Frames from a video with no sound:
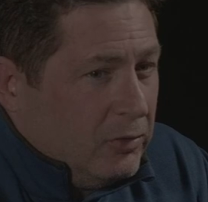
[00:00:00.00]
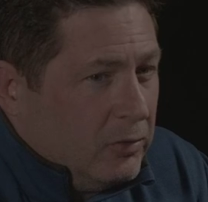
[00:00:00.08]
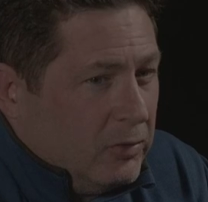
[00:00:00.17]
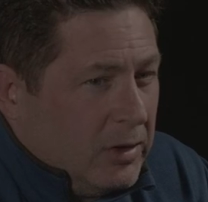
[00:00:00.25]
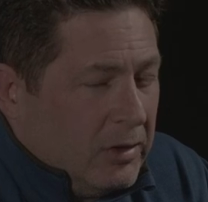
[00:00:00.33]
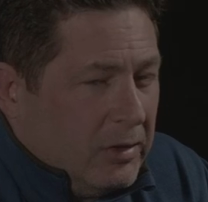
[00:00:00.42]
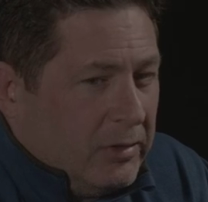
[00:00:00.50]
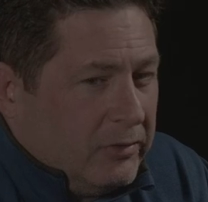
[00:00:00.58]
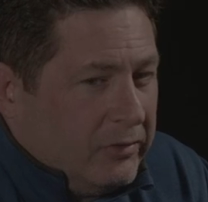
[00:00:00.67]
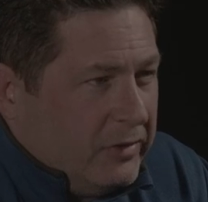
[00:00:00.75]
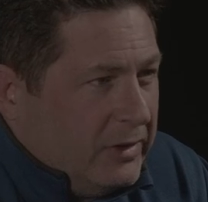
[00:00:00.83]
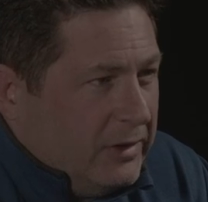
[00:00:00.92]
you know uh,
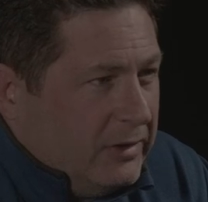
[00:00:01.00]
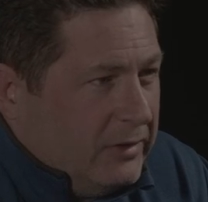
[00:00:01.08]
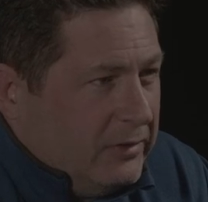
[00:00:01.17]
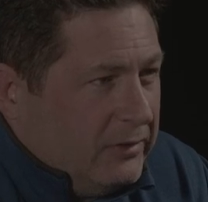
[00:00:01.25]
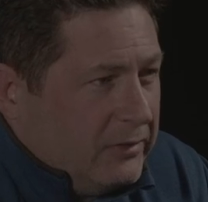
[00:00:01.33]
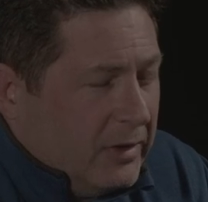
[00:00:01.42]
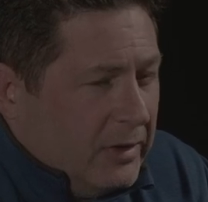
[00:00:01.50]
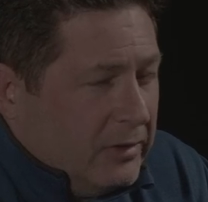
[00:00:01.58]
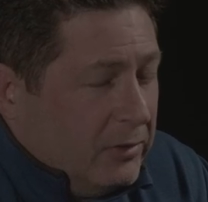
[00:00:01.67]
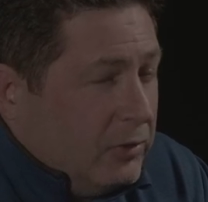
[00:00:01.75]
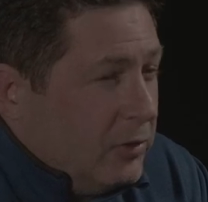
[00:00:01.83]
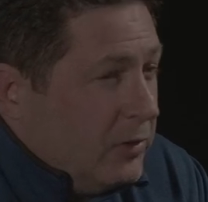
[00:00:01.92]
cheese
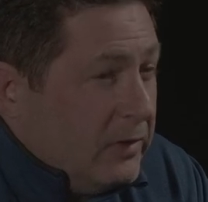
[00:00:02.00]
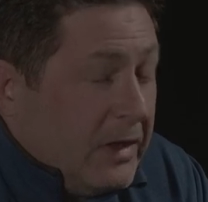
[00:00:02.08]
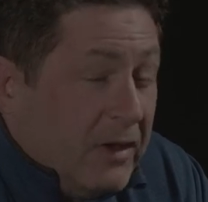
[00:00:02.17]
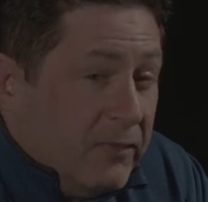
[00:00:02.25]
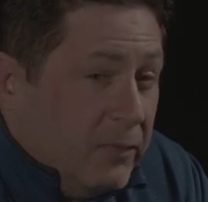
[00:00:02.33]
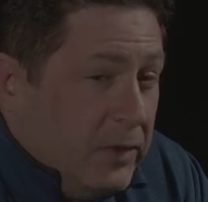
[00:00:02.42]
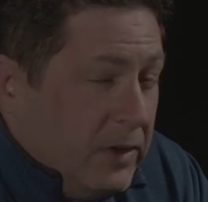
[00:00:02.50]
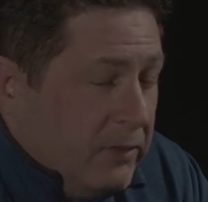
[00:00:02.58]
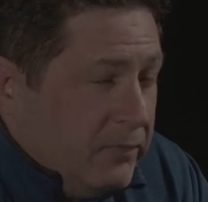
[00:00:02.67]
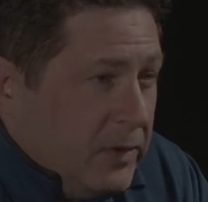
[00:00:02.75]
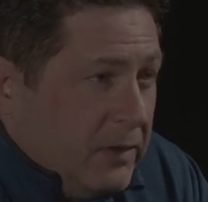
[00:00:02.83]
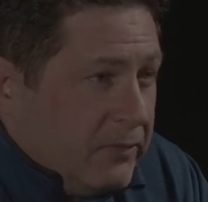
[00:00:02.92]
you know if we
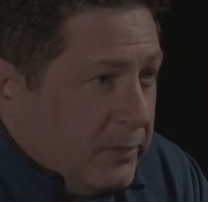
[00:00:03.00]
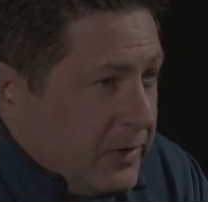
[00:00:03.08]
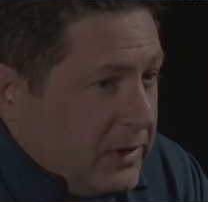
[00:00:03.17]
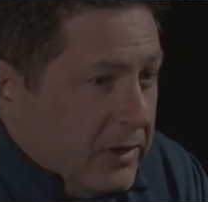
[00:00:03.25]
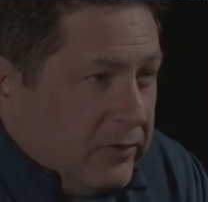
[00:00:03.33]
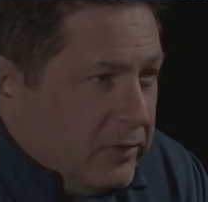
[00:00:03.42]
if you get it from the